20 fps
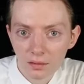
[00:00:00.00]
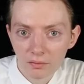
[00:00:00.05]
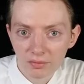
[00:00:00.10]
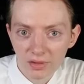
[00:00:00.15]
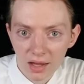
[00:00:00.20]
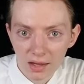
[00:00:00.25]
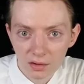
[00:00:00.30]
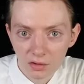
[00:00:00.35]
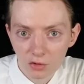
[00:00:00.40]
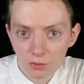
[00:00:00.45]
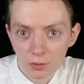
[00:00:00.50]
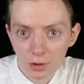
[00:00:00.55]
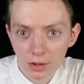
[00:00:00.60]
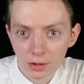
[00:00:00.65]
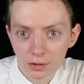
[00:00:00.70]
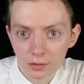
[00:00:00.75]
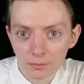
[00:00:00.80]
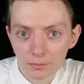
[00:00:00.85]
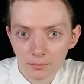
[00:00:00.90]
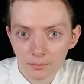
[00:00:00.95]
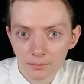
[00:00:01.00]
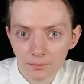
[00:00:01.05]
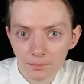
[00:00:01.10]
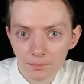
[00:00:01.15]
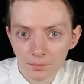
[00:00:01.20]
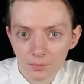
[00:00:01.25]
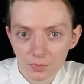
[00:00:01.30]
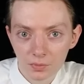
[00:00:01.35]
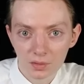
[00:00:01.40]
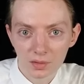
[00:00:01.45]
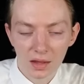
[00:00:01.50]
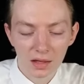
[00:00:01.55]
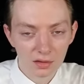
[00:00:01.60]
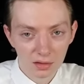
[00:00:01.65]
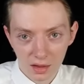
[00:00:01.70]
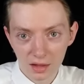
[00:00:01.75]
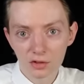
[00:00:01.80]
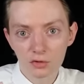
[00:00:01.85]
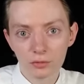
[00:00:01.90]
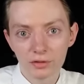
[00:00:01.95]
That's
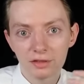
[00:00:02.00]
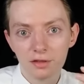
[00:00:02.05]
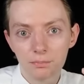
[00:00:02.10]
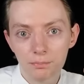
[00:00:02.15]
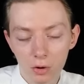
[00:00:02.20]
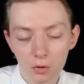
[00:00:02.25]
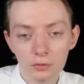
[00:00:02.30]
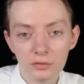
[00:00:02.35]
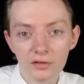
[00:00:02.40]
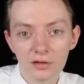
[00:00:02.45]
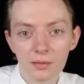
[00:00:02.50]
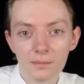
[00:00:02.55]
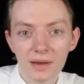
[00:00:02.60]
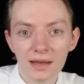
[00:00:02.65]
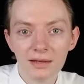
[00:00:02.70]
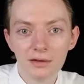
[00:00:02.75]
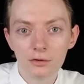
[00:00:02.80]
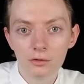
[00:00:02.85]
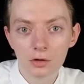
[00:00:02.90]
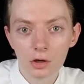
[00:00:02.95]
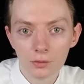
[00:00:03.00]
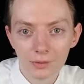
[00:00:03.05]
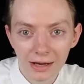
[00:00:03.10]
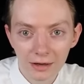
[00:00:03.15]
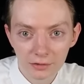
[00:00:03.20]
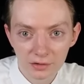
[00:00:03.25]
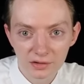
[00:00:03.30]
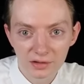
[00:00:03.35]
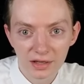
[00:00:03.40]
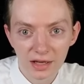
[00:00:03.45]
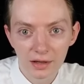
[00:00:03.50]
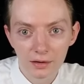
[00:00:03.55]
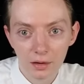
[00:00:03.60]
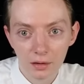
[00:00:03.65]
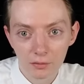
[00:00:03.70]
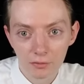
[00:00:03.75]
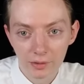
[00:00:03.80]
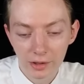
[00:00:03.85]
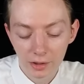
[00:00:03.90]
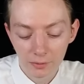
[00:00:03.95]
what's supposed to make you go out and get
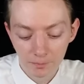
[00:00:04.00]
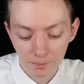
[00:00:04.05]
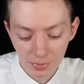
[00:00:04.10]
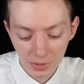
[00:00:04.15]
it, right?